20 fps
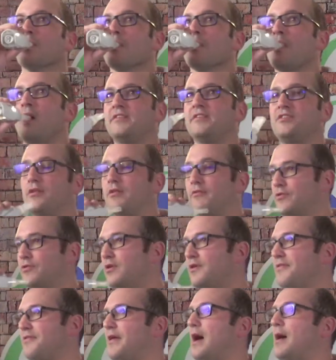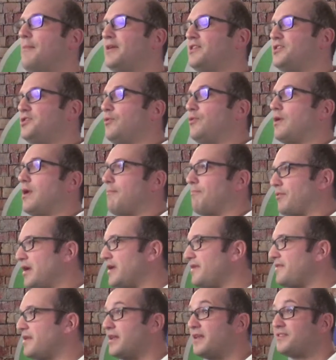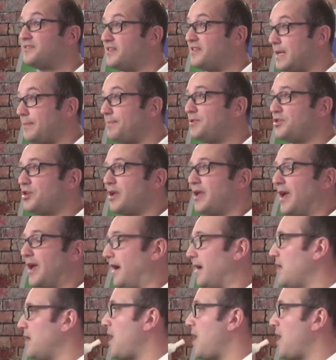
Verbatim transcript: So the rule of thumb is you want to breathe in as deep as you can.